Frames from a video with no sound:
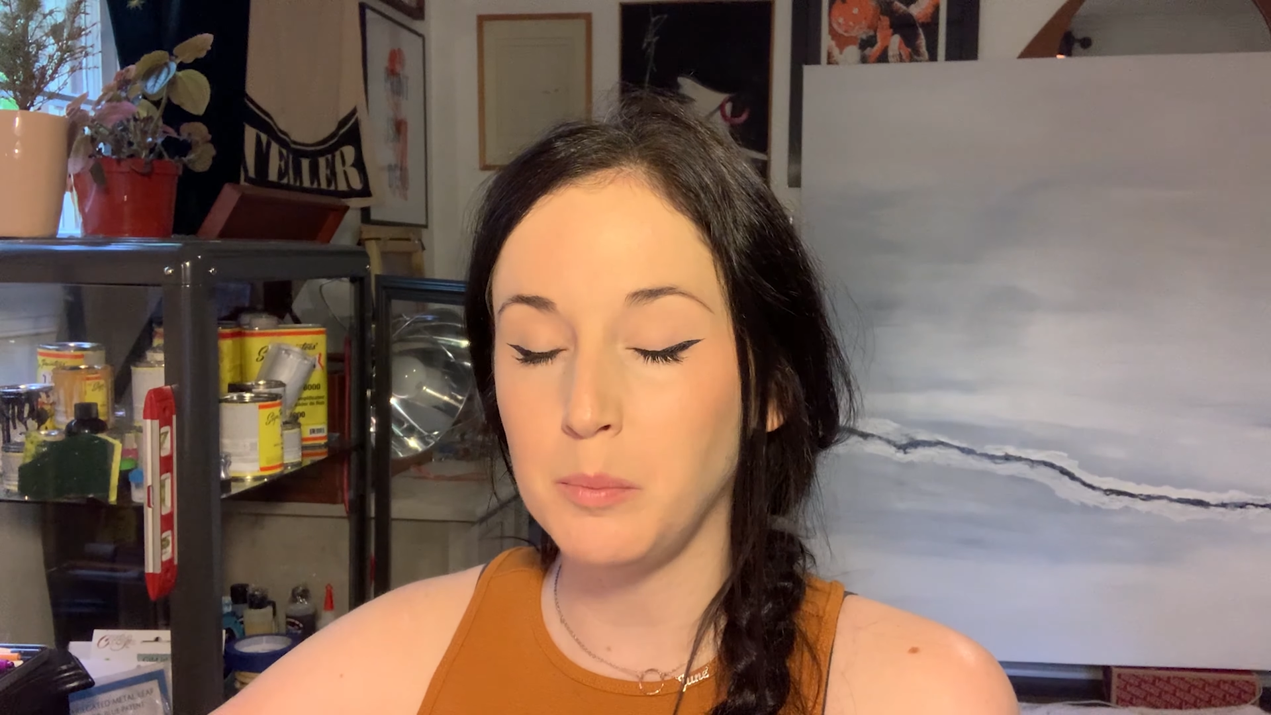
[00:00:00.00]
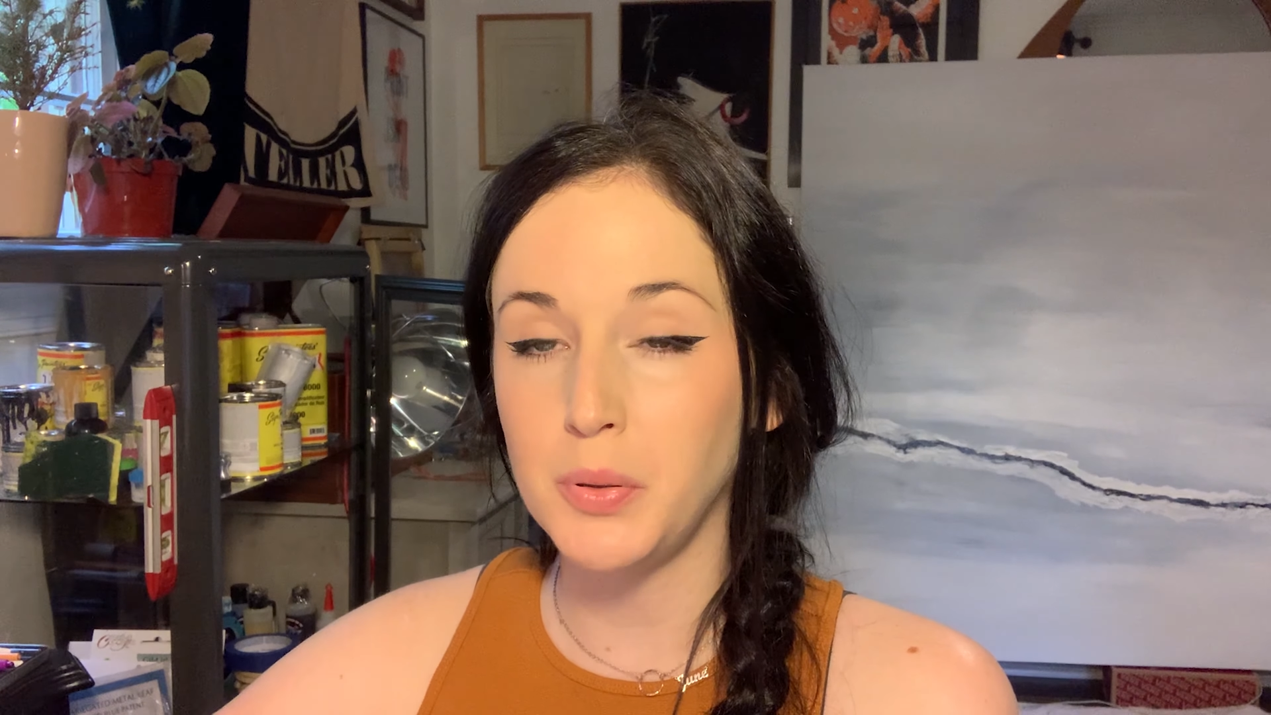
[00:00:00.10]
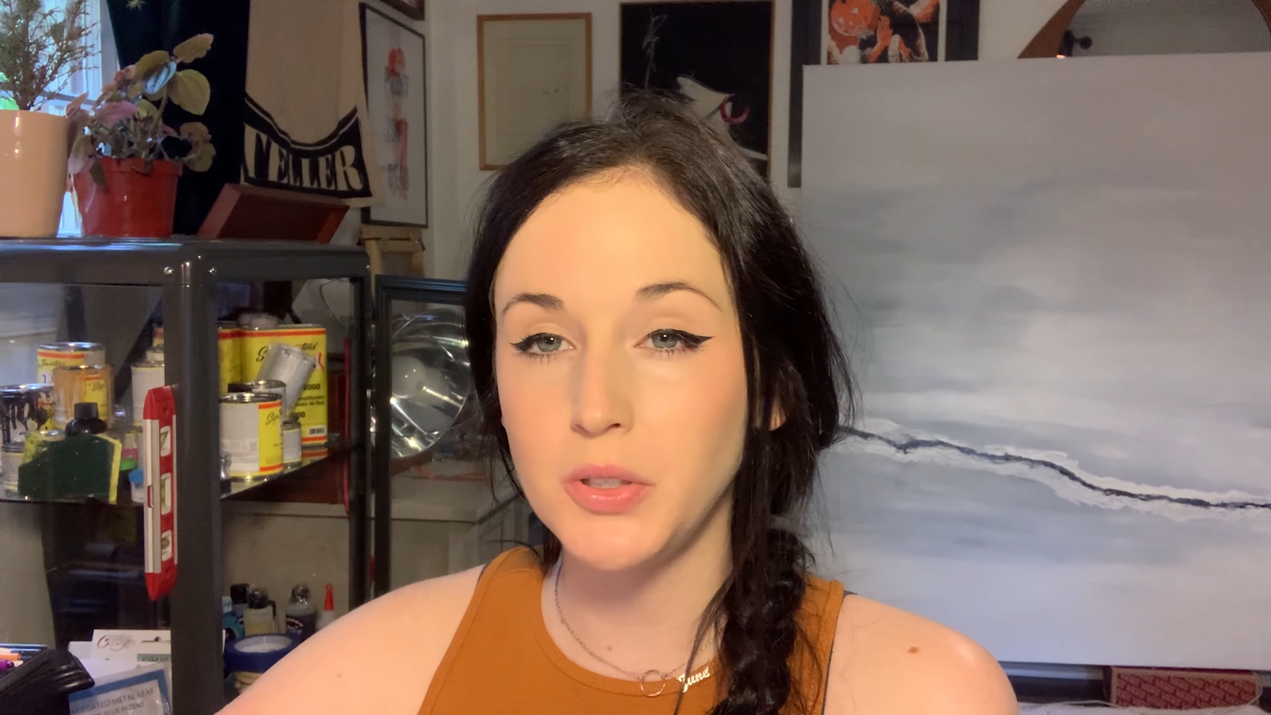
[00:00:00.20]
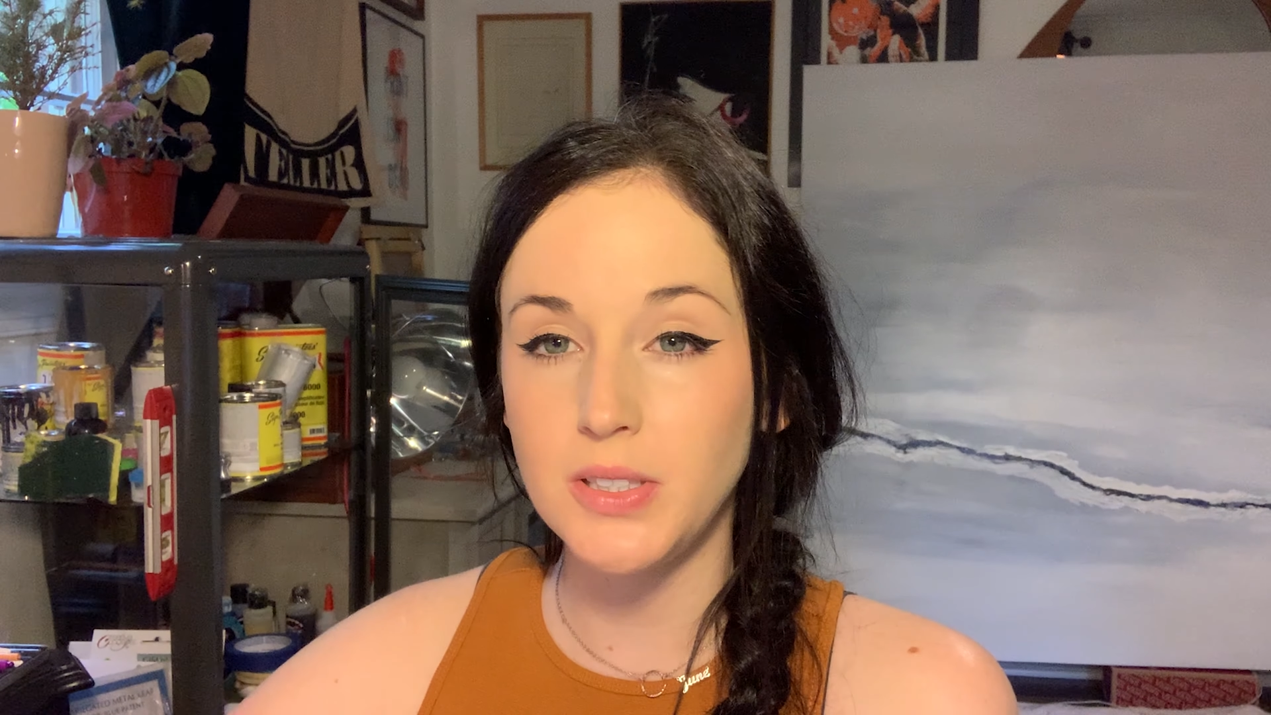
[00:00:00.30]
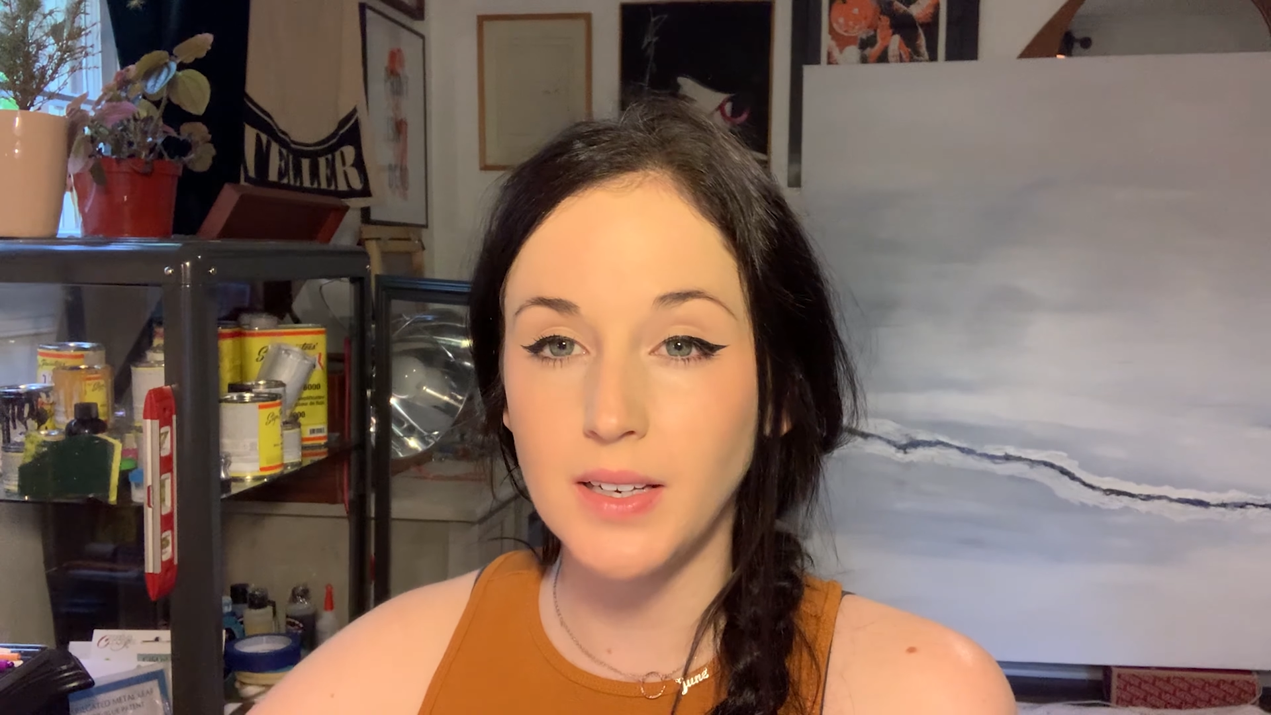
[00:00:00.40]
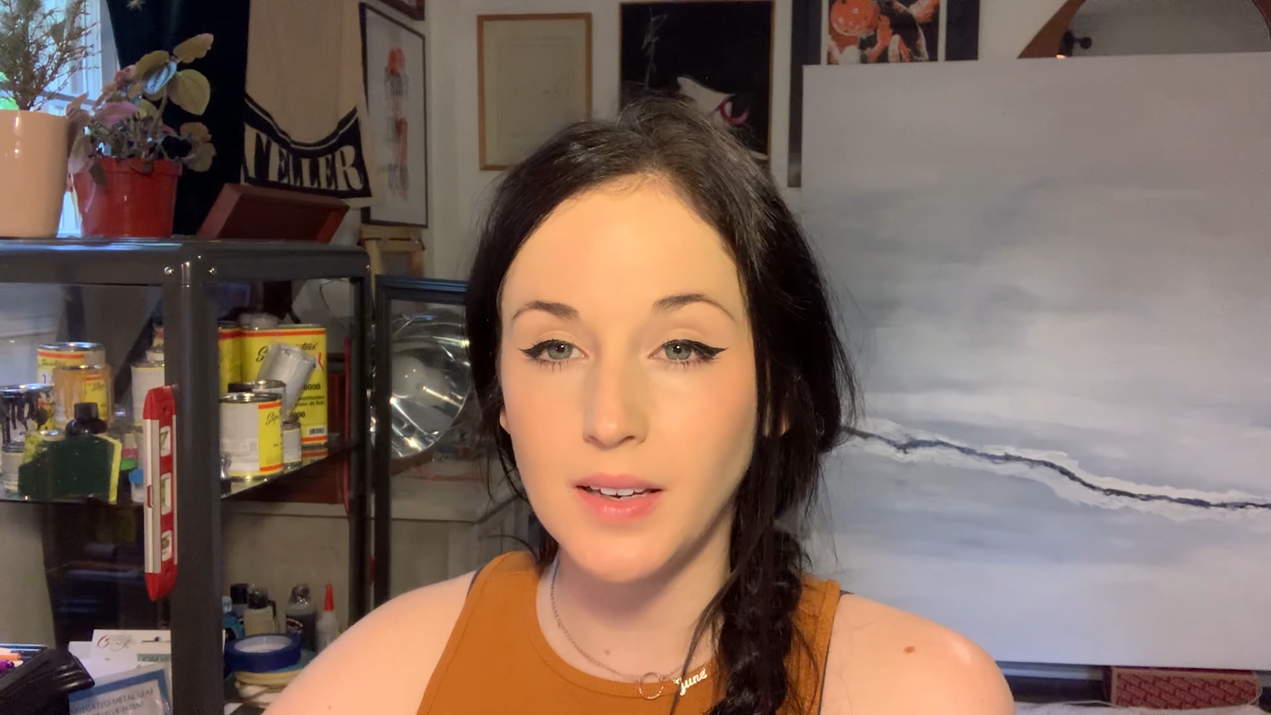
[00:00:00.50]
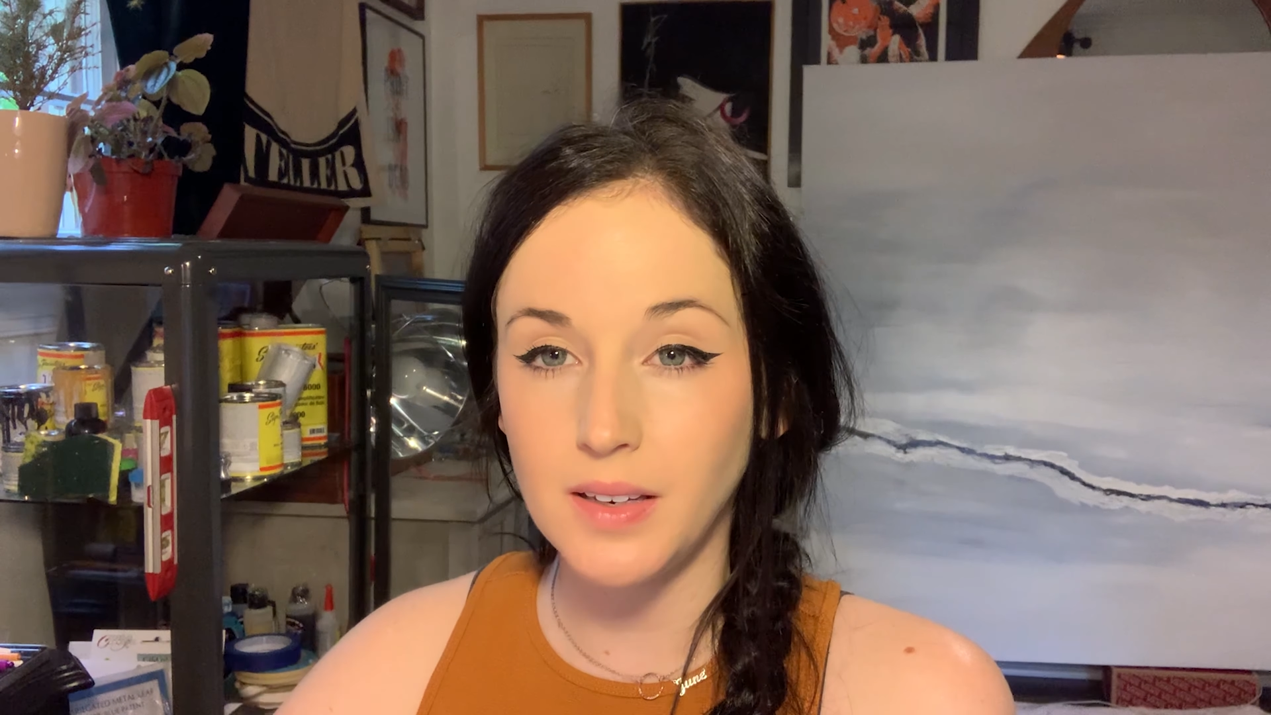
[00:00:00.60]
pushing it